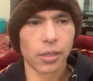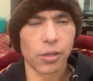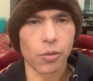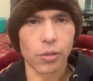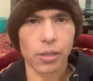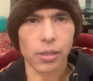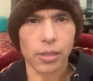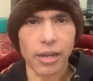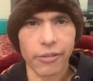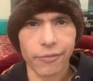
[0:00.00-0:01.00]
you know,
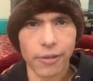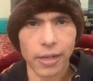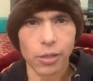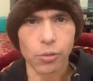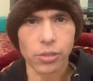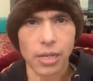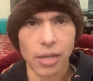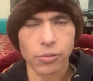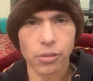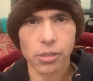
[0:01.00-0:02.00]
clarify those
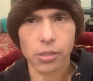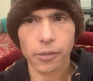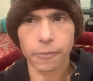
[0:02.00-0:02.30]
doubts.